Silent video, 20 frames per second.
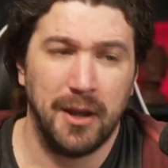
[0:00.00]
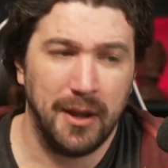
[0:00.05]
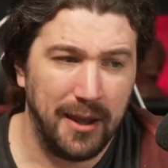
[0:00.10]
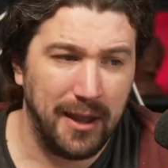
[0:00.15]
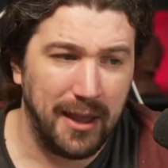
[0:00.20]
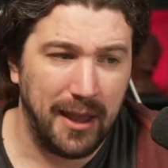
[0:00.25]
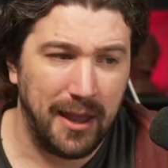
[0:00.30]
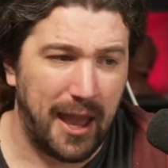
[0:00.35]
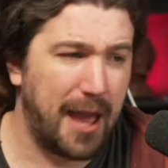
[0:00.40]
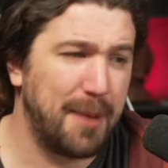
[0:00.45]

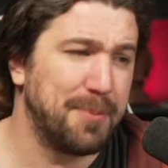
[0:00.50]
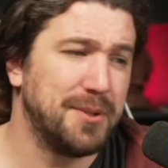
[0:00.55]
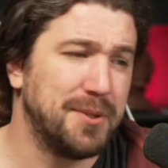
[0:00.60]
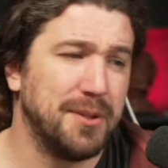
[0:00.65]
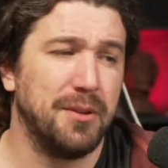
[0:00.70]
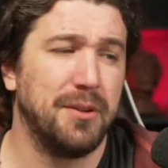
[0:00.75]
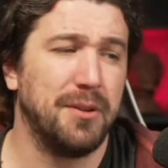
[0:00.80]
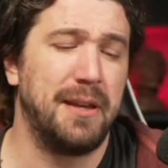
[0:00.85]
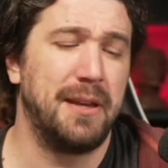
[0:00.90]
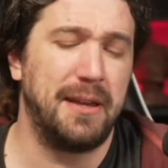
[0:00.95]

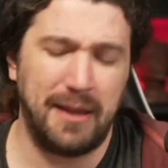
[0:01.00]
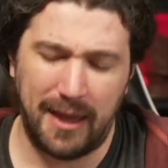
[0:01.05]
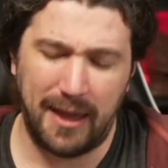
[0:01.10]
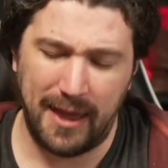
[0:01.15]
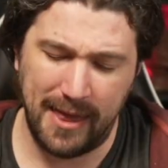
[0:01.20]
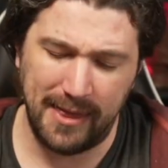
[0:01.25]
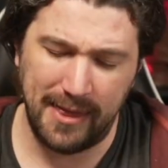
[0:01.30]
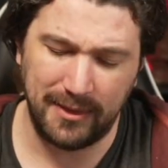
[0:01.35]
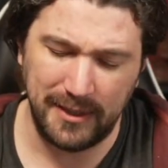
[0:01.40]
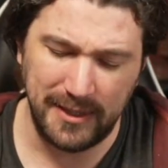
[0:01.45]
absolutely,
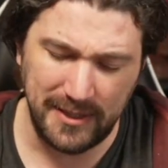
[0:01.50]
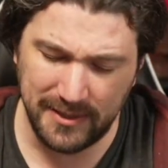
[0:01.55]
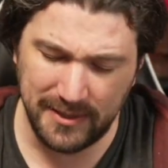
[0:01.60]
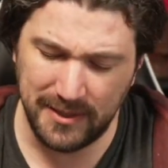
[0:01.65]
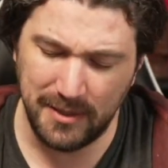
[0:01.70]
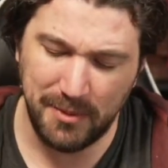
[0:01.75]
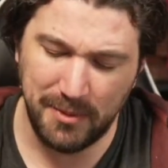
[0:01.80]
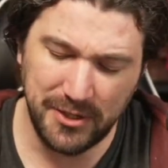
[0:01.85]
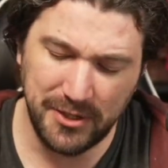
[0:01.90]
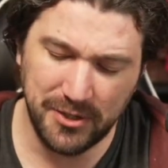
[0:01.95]
at least the
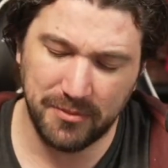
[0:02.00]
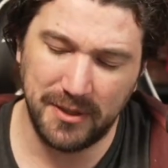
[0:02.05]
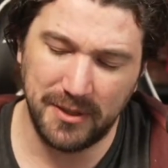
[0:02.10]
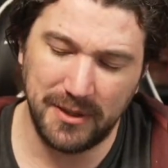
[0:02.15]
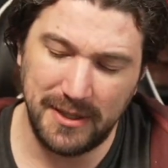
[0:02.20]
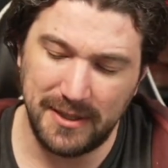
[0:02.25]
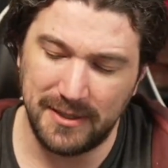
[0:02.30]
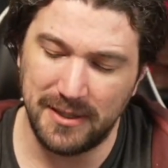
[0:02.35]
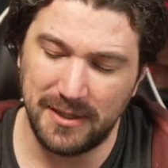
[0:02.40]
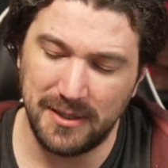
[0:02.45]
major
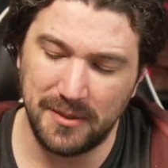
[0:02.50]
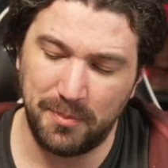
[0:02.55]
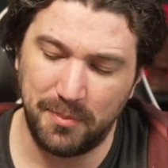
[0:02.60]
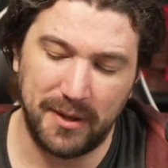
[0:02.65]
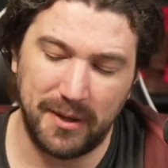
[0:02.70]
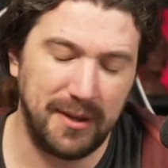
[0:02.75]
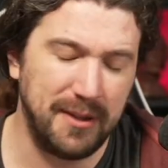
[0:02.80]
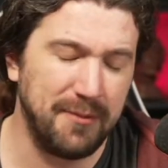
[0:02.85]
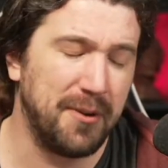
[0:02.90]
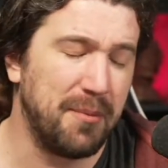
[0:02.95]
releases. But
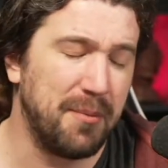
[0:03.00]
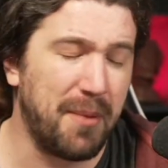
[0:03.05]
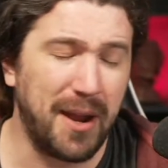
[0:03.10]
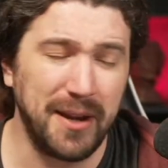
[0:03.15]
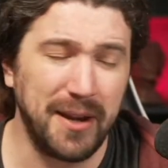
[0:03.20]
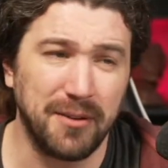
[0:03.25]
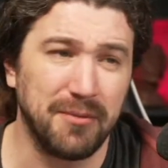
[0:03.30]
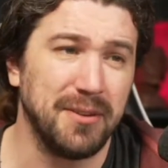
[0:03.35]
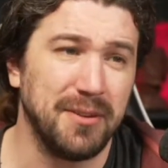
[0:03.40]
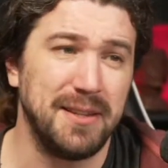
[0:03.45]
if a minor
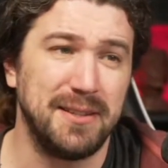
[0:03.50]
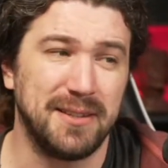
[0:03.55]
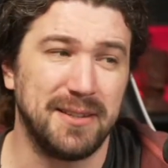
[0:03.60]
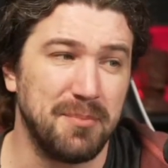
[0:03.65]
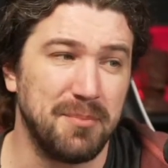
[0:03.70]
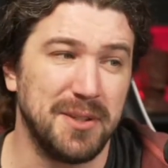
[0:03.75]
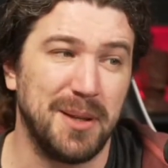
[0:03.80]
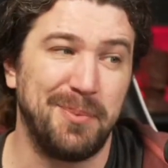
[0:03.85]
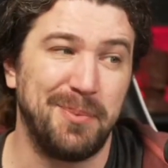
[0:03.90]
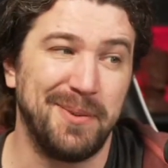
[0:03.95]
release comes
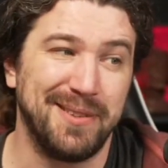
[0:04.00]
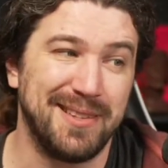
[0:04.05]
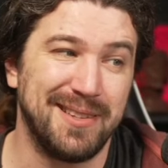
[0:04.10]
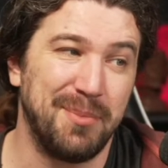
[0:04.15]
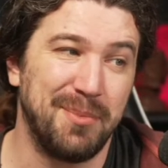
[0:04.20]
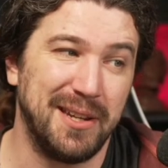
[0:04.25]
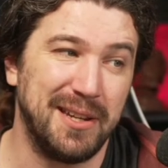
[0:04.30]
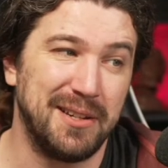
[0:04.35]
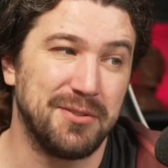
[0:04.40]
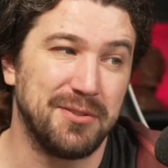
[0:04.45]
up with
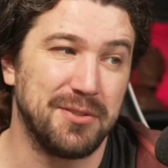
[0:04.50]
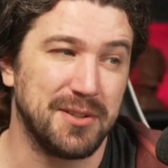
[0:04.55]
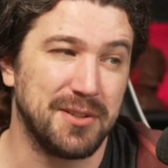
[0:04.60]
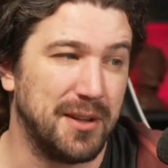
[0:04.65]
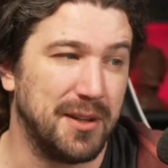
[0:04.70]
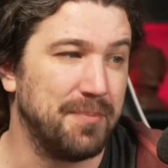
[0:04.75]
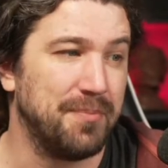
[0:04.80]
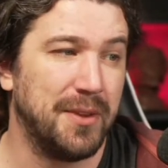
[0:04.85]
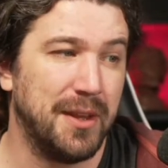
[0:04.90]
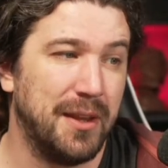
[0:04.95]
something
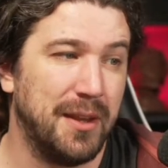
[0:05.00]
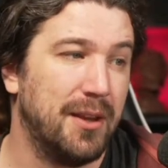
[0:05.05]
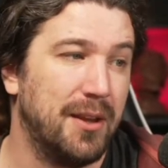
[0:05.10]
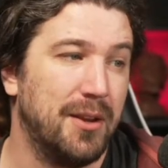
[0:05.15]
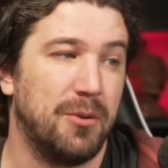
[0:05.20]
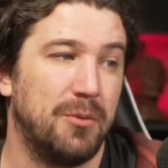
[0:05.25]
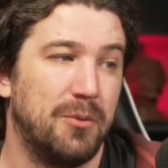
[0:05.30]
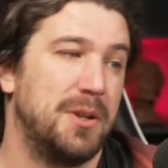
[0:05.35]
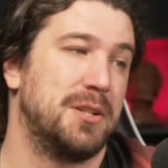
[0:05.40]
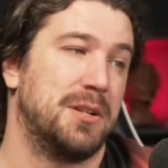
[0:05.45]
interesting,
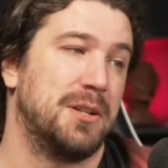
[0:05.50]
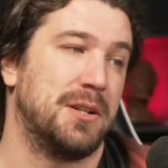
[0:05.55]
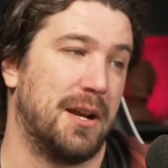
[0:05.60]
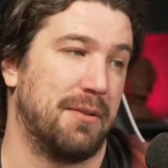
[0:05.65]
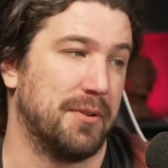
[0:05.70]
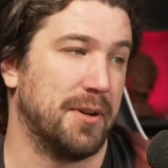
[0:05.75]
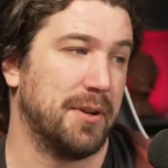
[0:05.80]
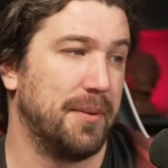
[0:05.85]
we should cover it.